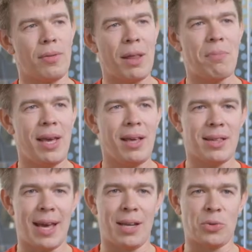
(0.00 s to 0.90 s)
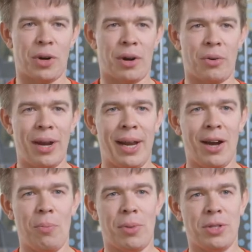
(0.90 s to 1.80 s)
That being said, we're
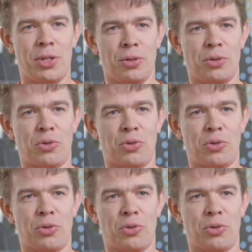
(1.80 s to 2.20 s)
really open to